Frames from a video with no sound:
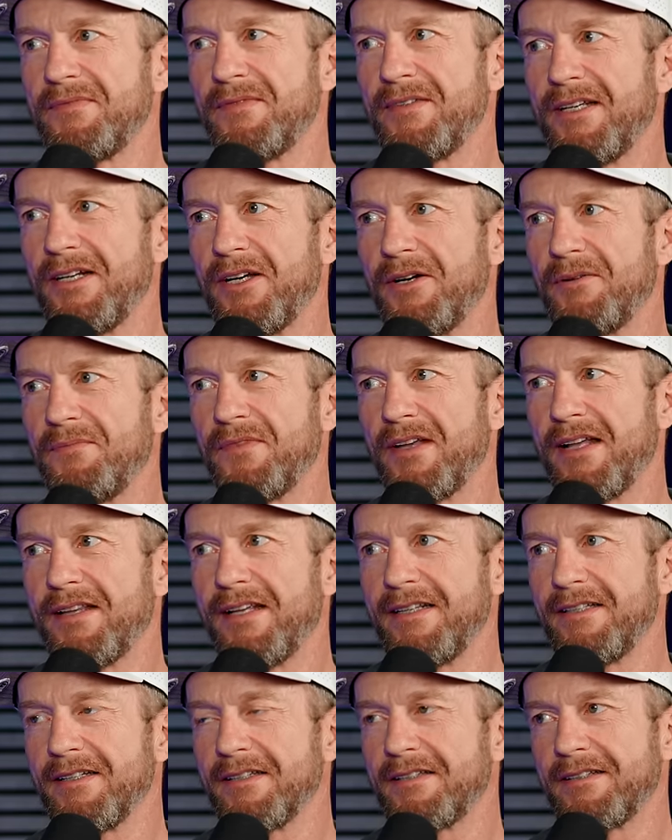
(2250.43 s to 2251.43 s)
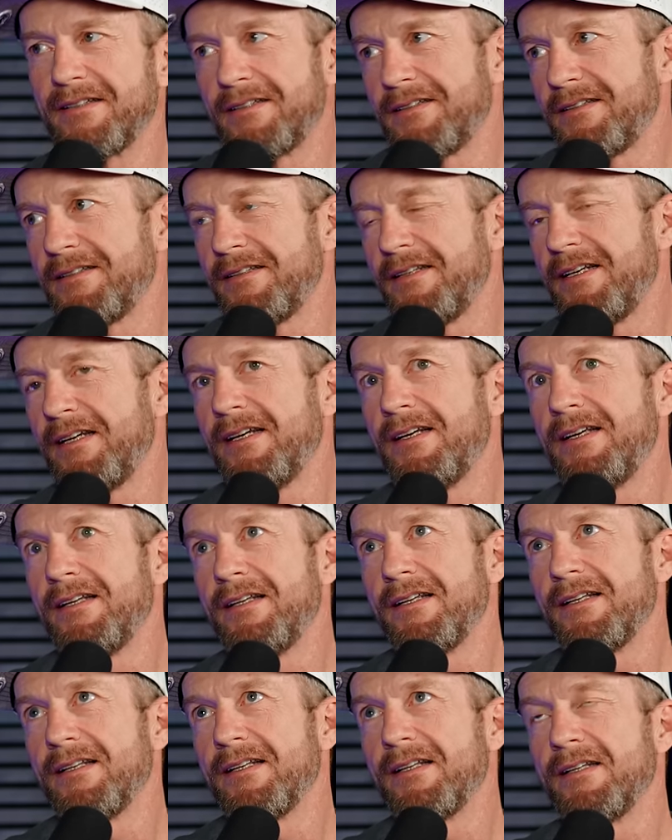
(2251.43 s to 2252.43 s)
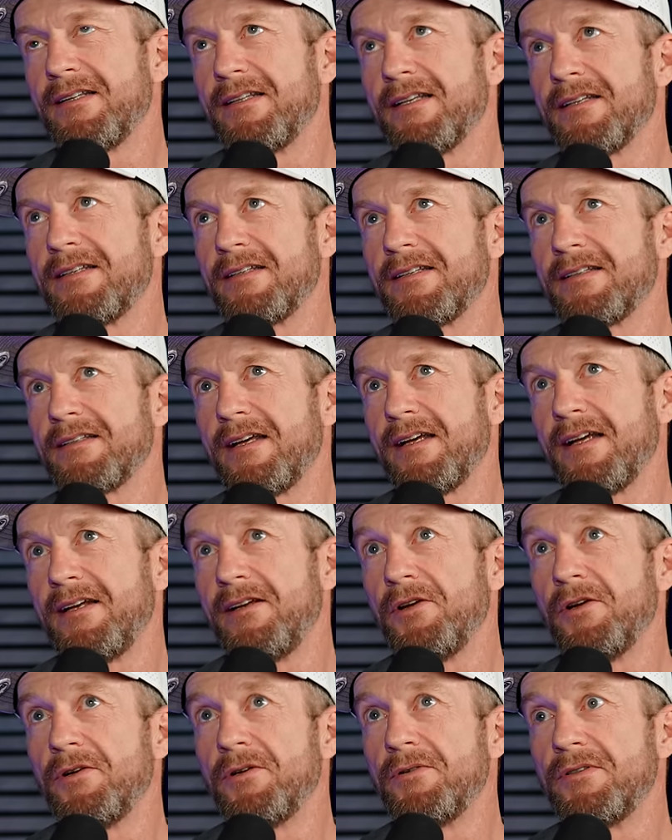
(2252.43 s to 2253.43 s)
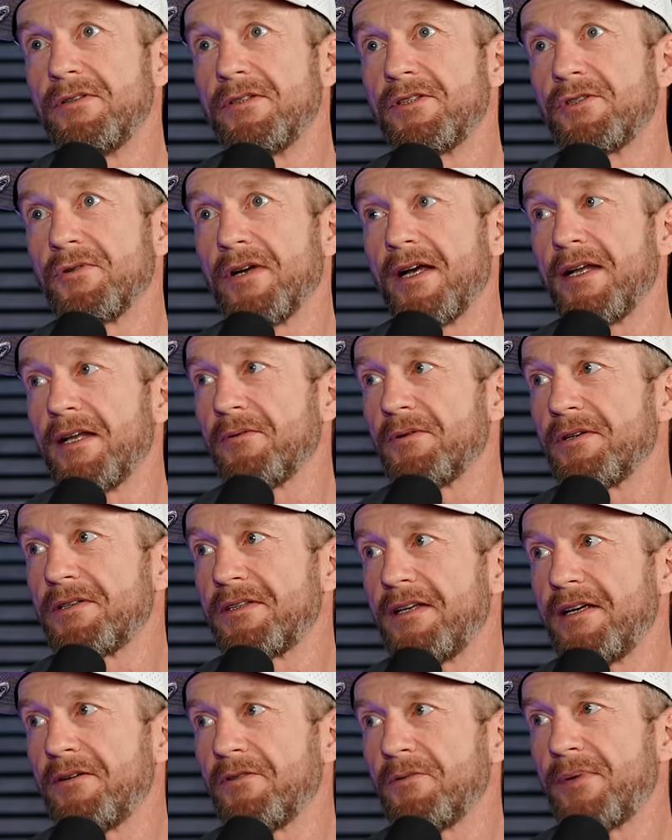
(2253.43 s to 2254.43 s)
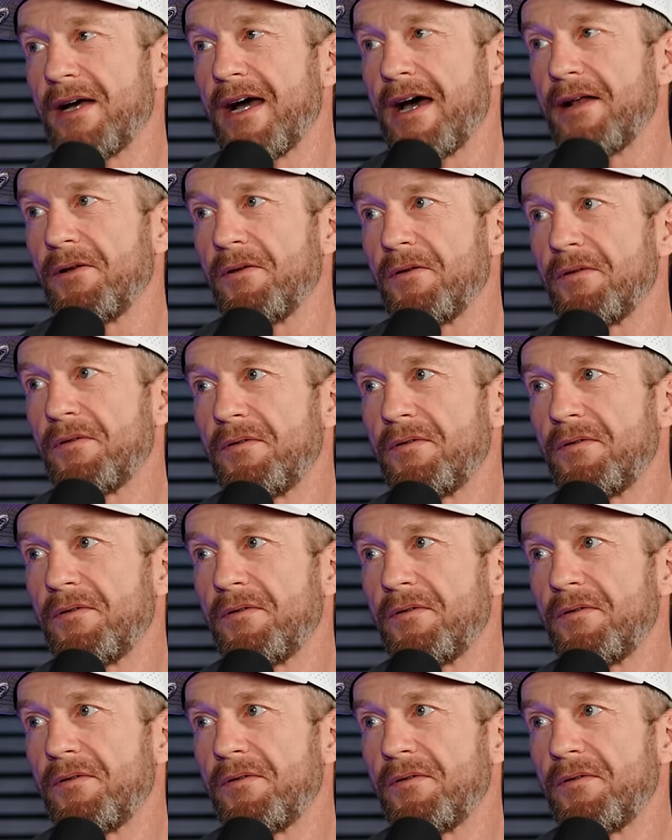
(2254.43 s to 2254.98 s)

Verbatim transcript: You know, I think this is this is a new trend that we're seeing with paddles.